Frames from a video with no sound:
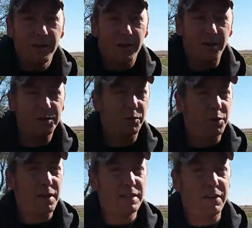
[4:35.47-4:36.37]
Also, if you
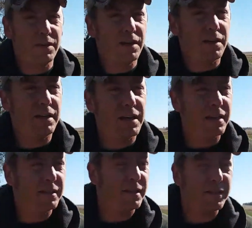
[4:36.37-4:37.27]
guys have any
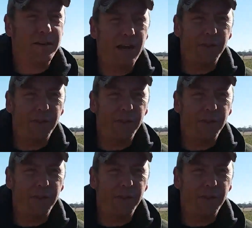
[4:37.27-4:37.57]
idea in your head